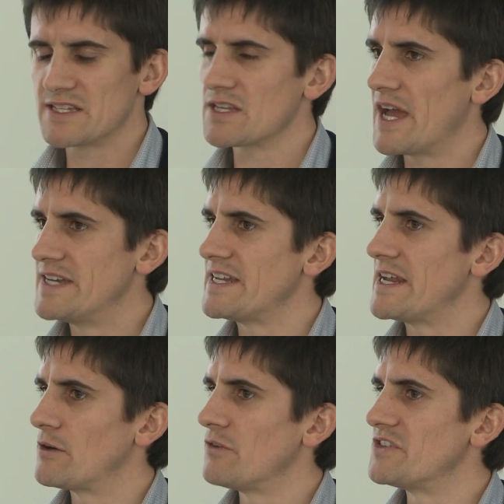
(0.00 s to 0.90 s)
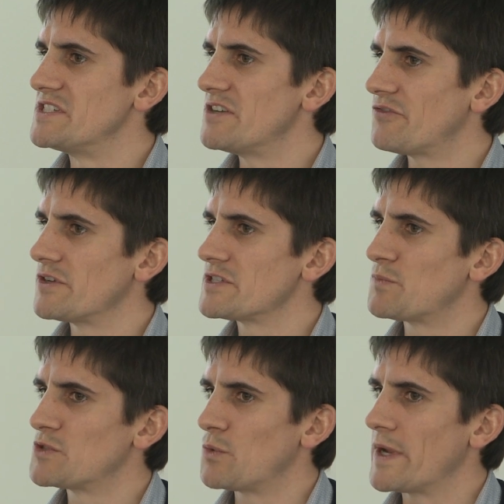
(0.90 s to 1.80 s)
this idea of the difference
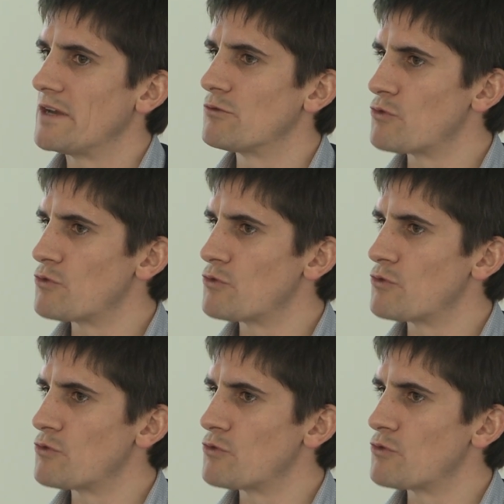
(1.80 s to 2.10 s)
between